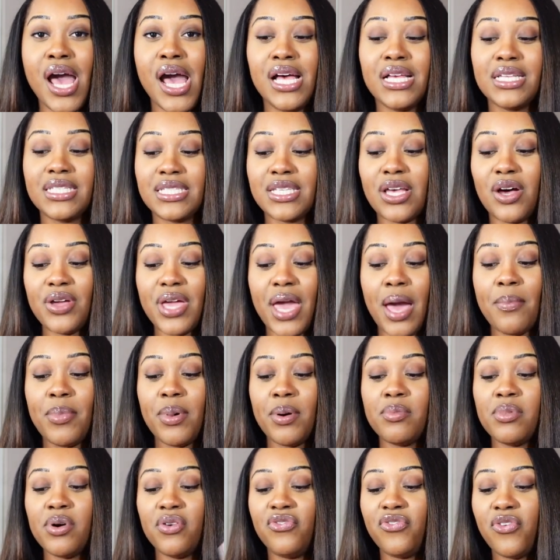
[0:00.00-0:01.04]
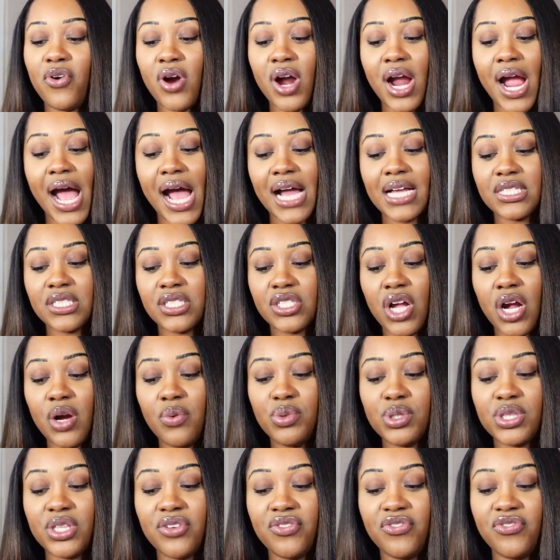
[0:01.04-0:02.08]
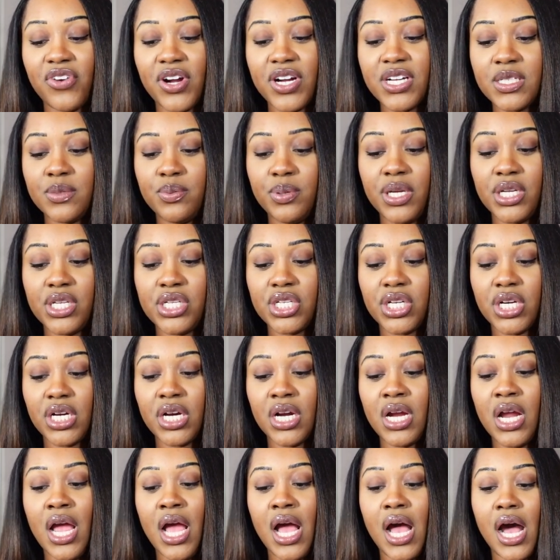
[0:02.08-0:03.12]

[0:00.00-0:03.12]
So yeah, but before I start with the first picture,